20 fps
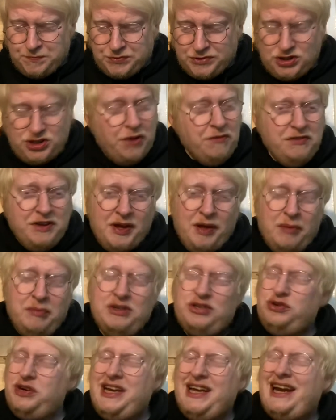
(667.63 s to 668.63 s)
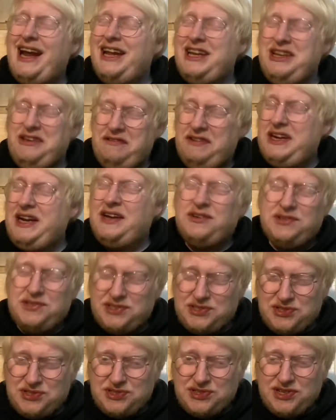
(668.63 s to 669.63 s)
Don't think I'll be drinking anything
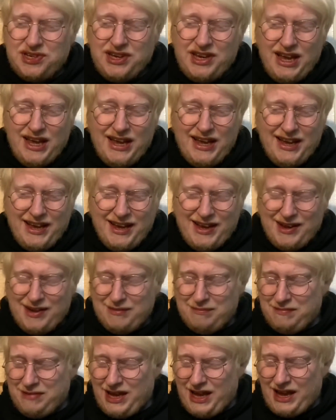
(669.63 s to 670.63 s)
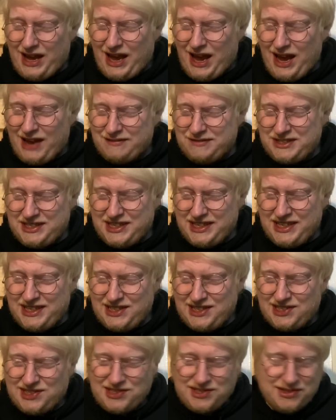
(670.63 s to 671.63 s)
else after
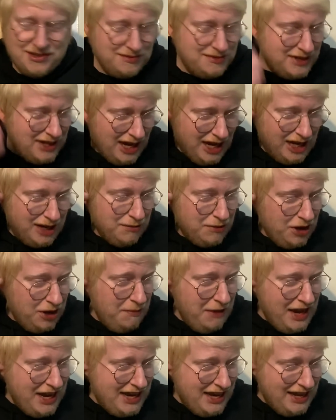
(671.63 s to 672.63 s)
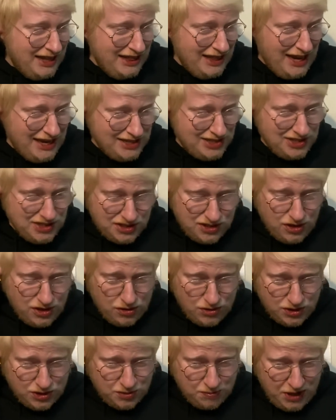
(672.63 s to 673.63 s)
this. I'm going to make it last as
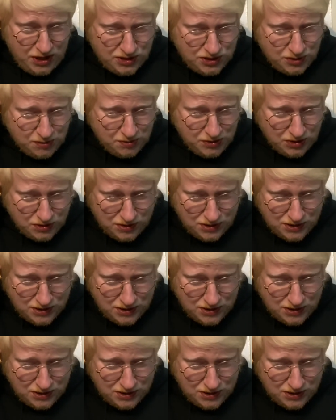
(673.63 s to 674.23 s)
long as possible.